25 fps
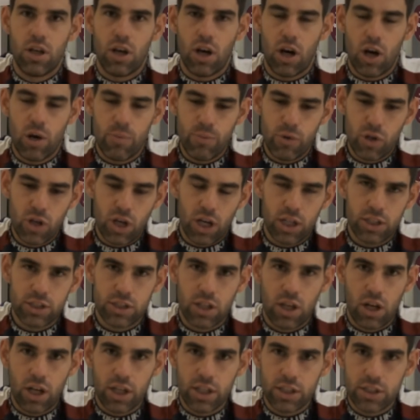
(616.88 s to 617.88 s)
I hope you
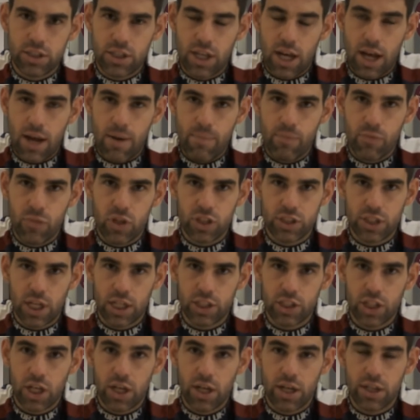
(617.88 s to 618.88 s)
guys liked the
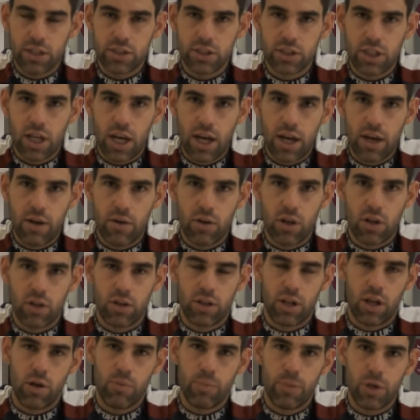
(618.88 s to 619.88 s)
session, and
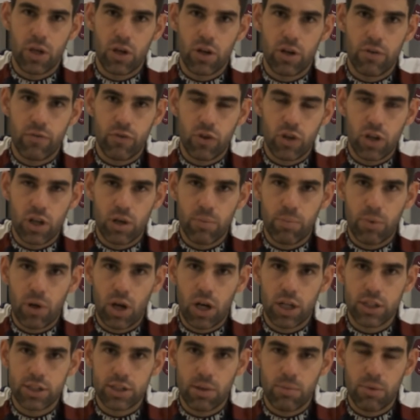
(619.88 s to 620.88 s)
it'd be good if you can
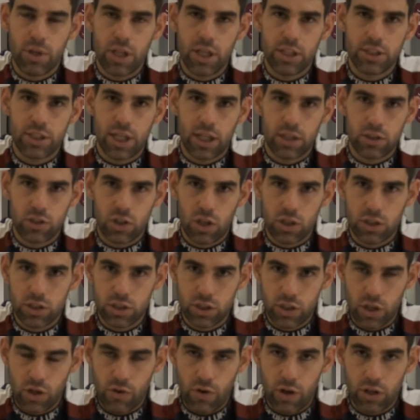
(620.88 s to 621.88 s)
apply some of these
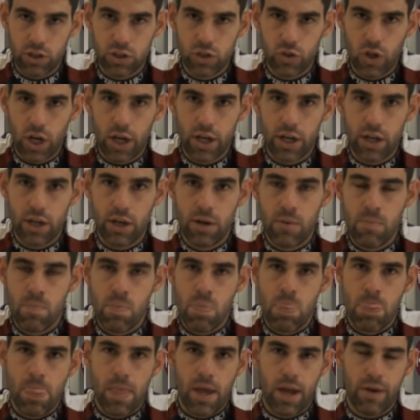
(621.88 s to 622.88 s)
exercises to your own training.
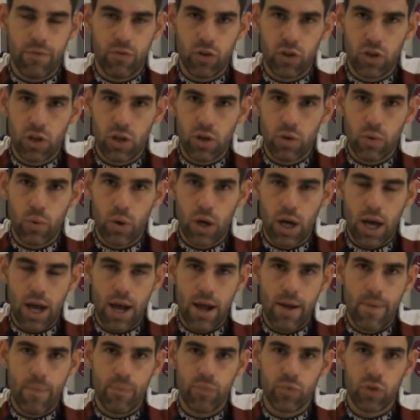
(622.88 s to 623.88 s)
If you do,
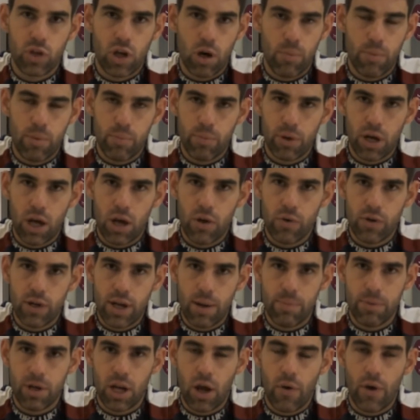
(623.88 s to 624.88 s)
comment below,
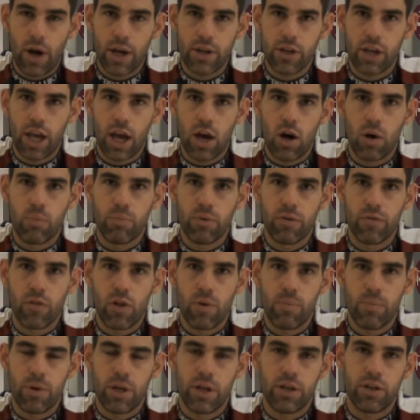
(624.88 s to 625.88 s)
let me know how you get on with
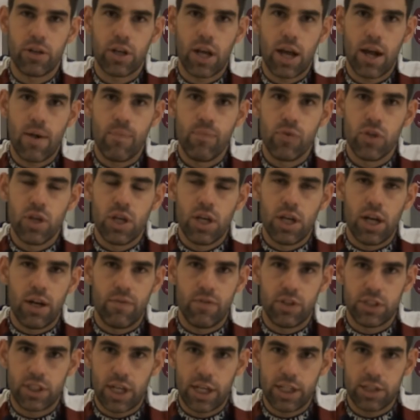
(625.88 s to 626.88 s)
them, and if
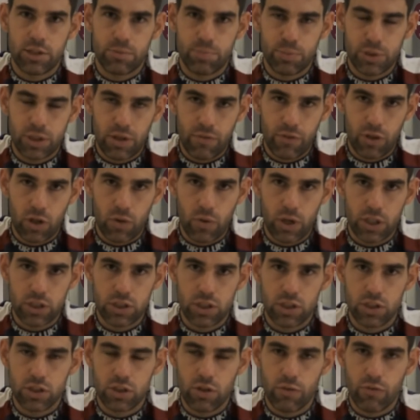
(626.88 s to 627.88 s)
there's any specific
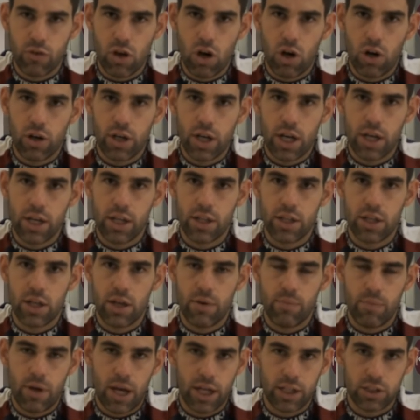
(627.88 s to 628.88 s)
questions you've got on any of
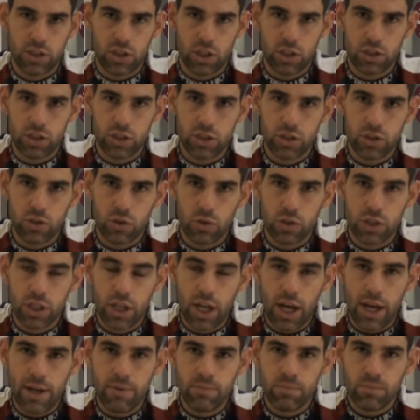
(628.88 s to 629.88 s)
the exercises you saw
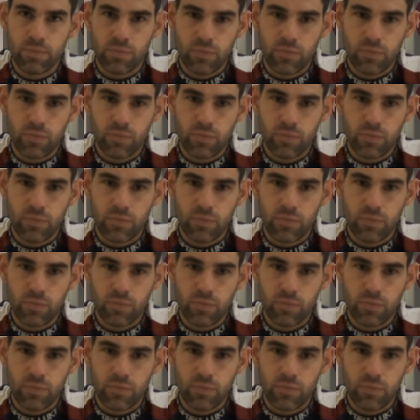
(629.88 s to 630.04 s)
today.